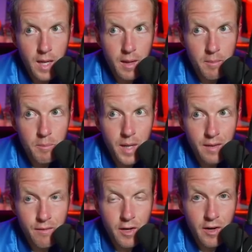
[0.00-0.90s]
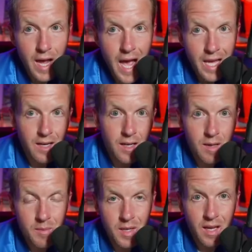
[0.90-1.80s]
but very high on
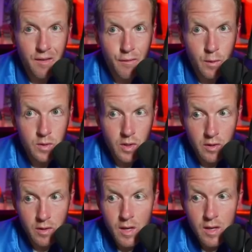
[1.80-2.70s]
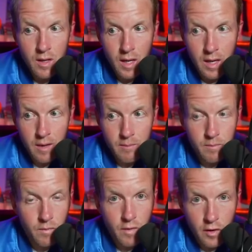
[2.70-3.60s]
him, and folks are
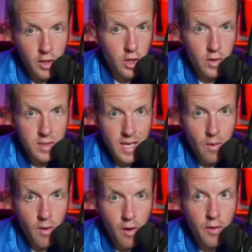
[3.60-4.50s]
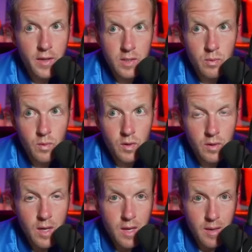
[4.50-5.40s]
very curious how all this will
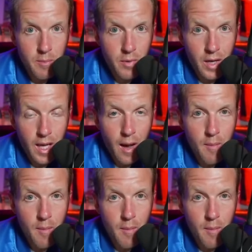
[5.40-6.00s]
break out.